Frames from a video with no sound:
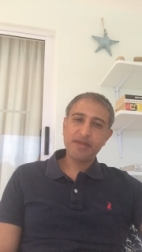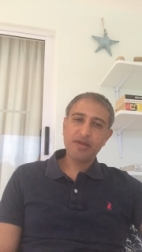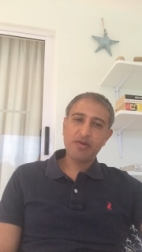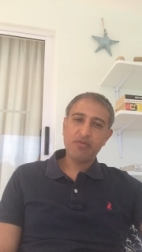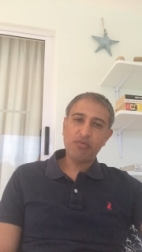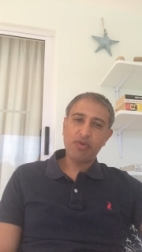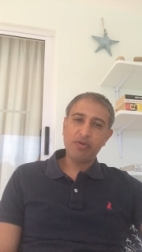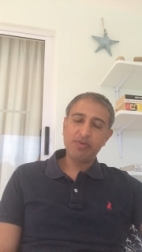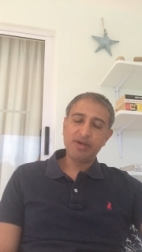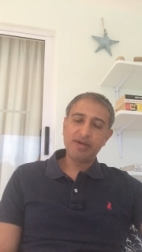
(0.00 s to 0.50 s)

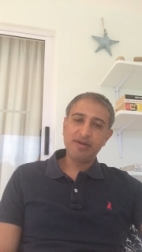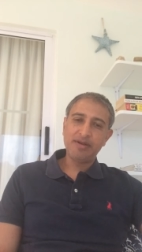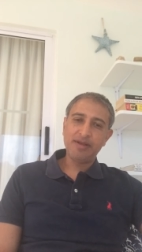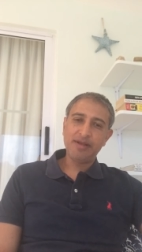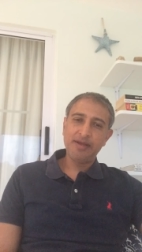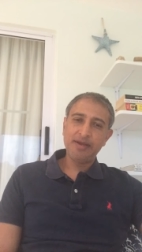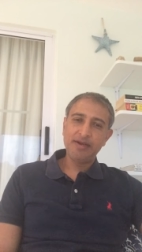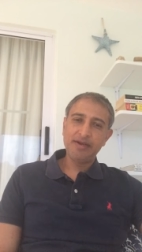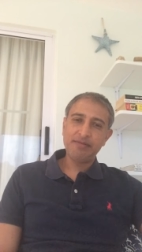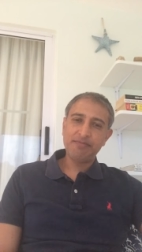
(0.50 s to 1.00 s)
We would
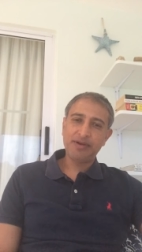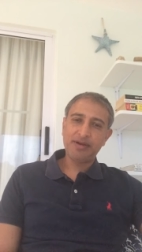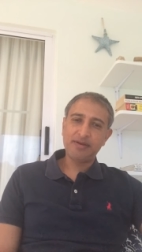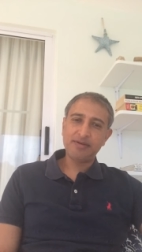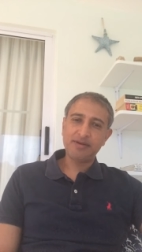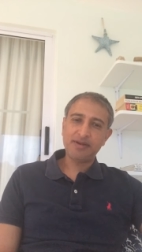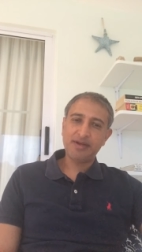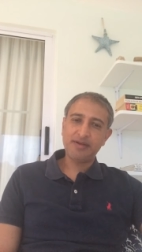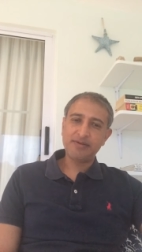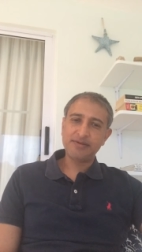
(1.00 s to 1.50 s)
learn
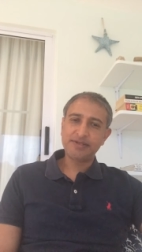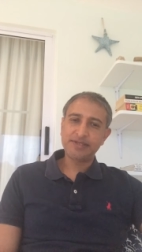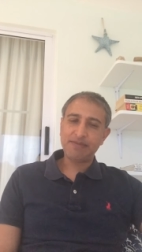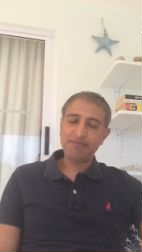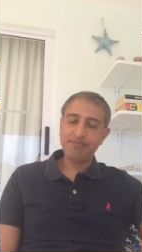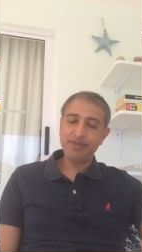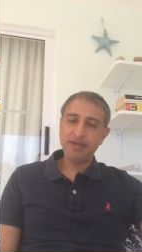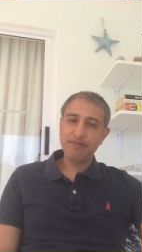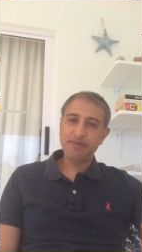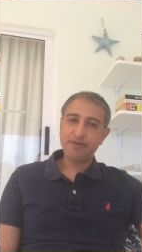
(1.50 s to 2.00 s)
about how
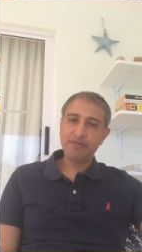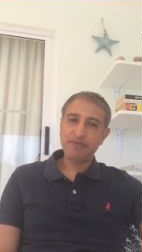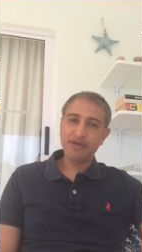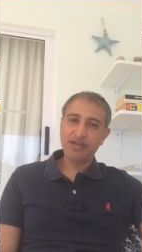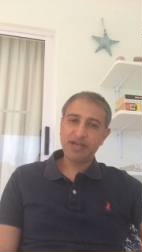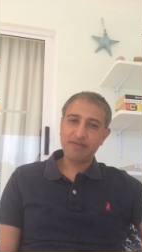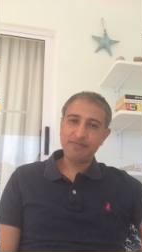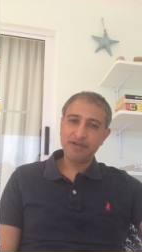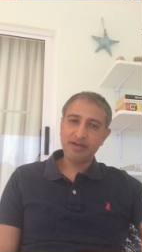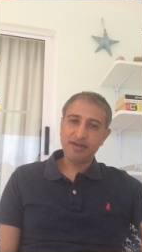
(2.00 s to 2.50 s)
some people
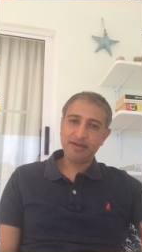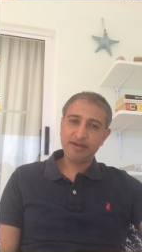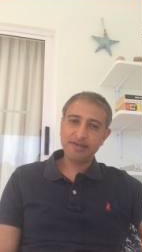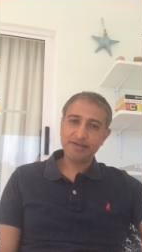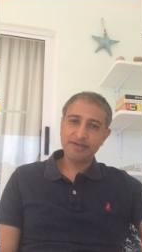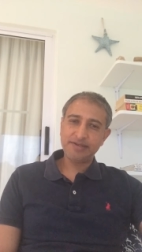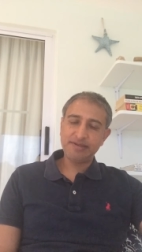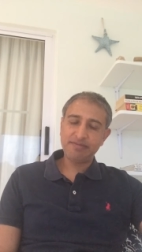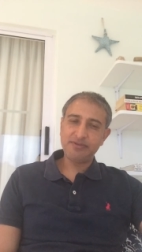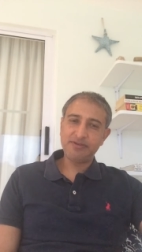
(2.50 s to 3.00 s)
become
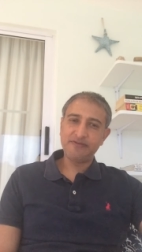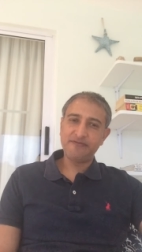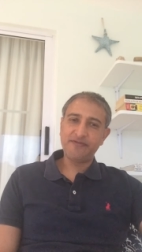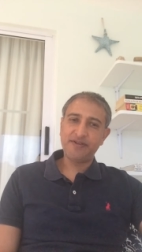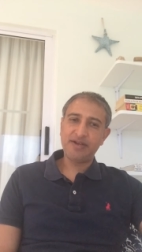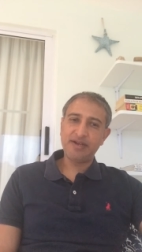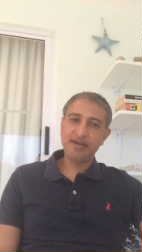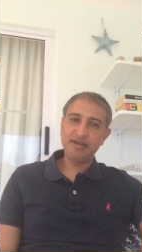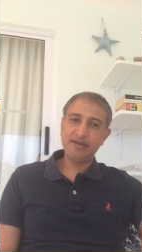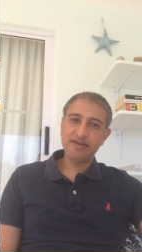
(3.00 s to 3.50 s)
accustomed to
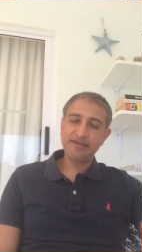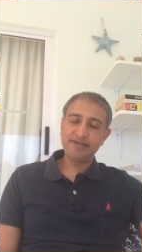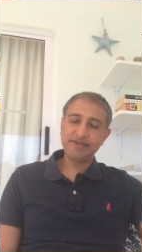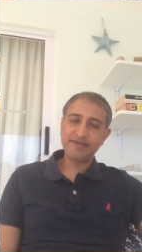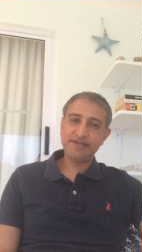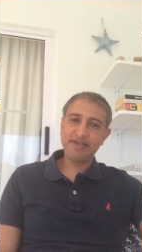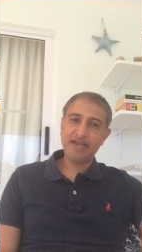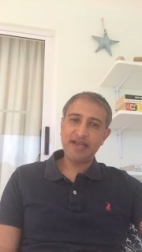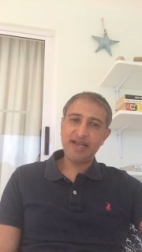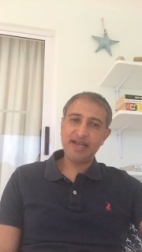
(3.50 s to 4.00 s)

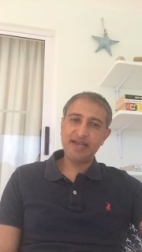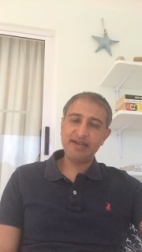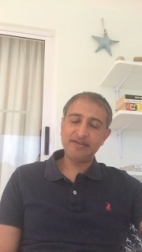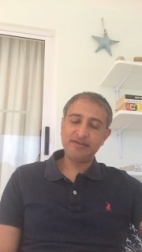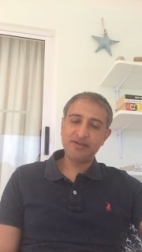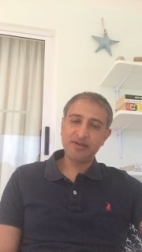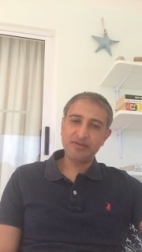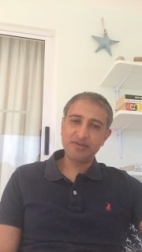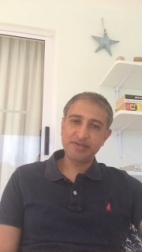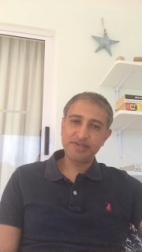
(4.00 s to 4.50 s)
violence
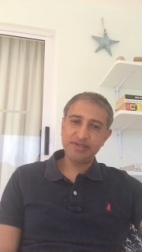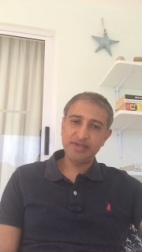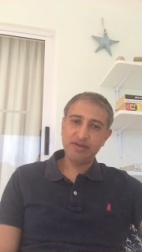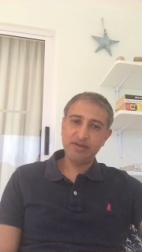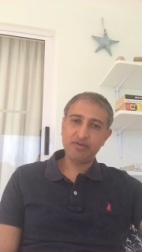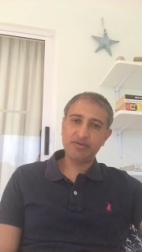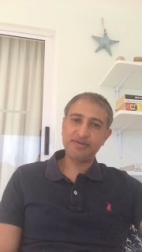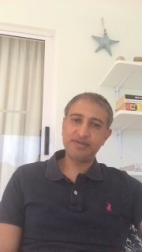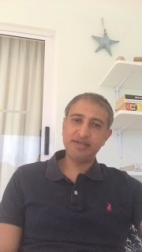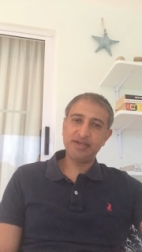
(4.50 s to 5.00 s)
and don't see
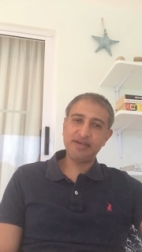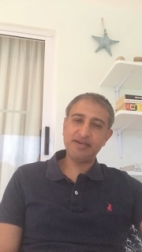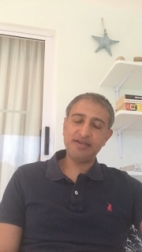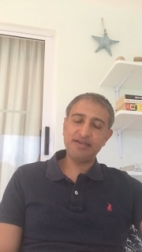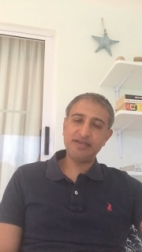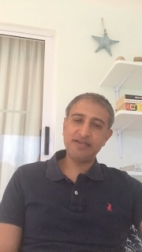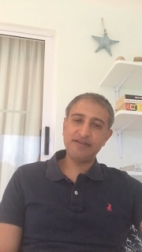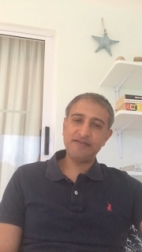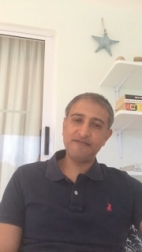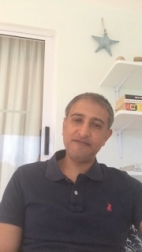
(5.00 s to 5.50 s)

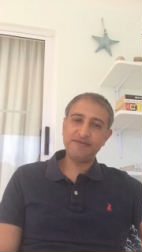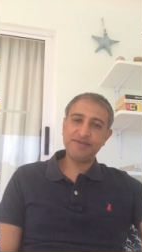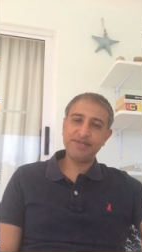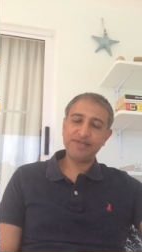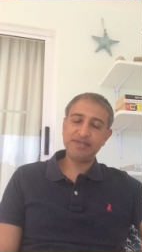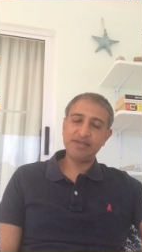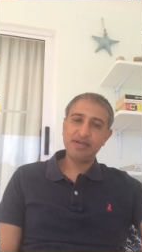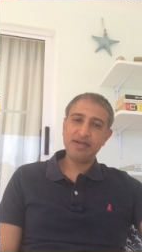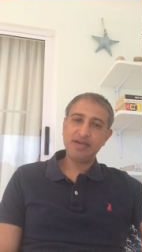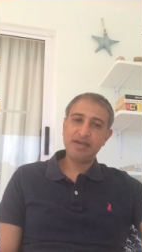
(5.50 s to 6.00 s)

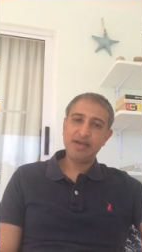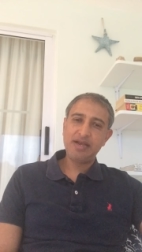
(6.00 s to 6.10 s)
alternatives.